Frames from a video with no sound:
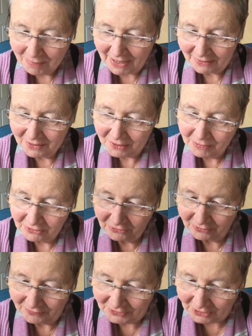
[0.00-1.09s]
back in the
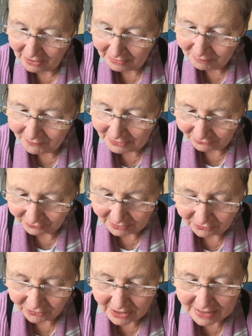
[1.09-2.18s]
mists of time. That's what I
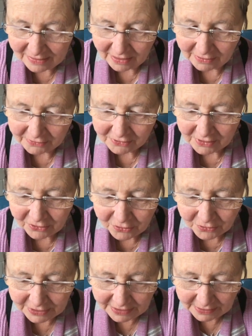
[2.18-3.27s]
trained as, and I
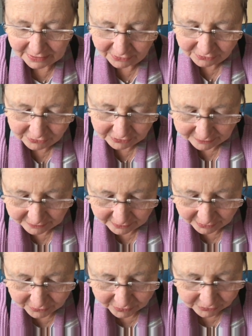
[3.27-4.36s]
taught English in
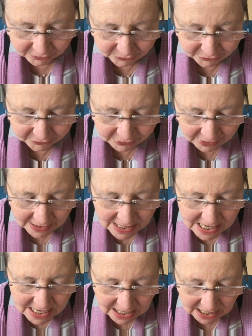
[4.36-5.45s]
secondary schools.
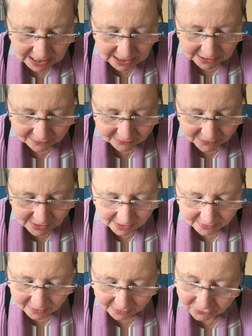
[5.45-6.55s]
And
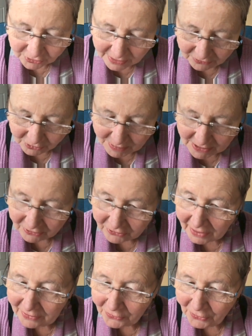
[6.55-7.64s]
then I trained to be a
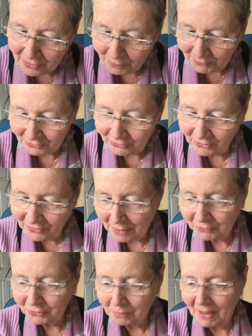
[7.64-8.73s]
psychotherapist. So that
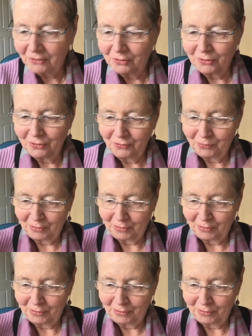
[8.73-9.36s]
was my sort of